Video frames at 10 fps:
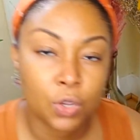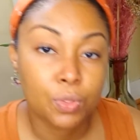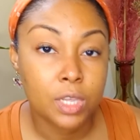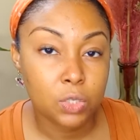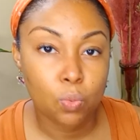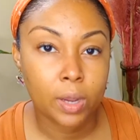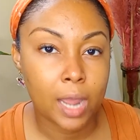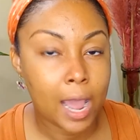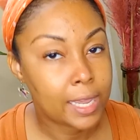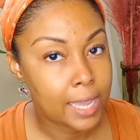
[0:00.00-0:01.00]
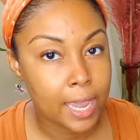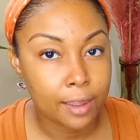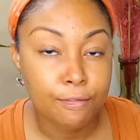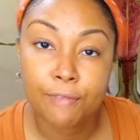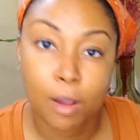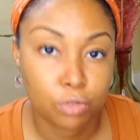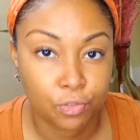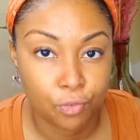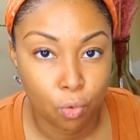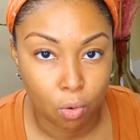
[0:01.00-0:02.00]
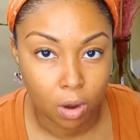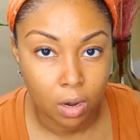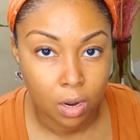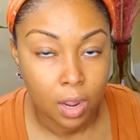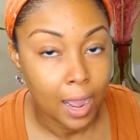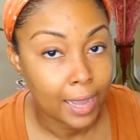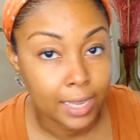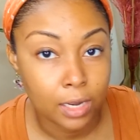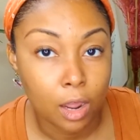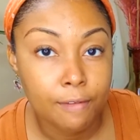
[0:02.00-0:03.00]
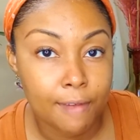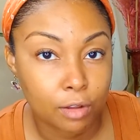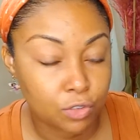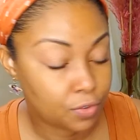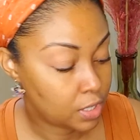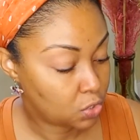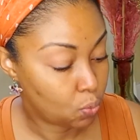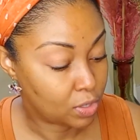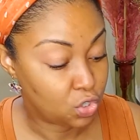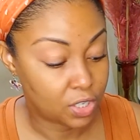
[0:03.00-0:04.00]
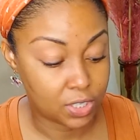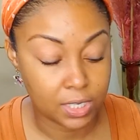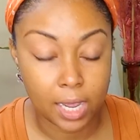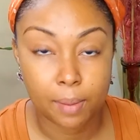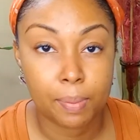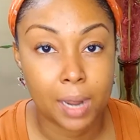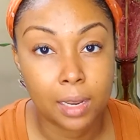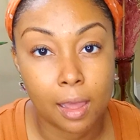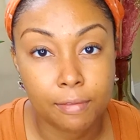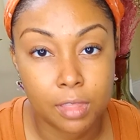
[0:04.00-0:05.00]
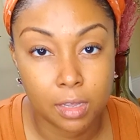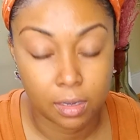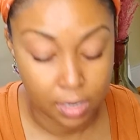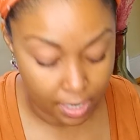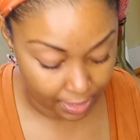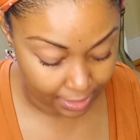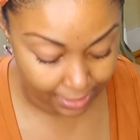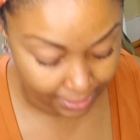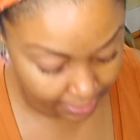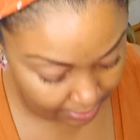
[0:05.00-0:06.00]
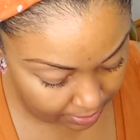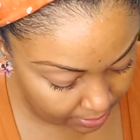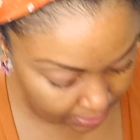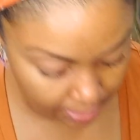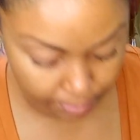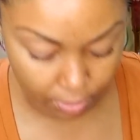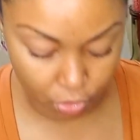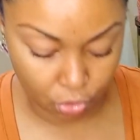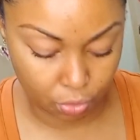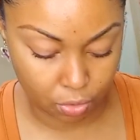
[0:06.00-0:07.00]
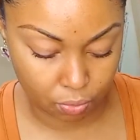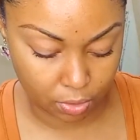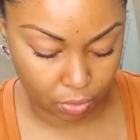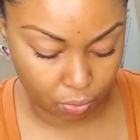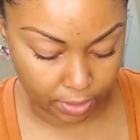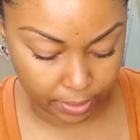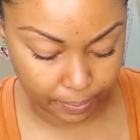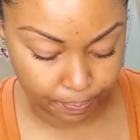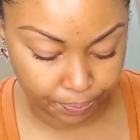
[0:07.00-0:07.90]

So this one I can't vouch for. I cannot vouch for this one just yet, but I love the consistency, and I'm going to show you real quick.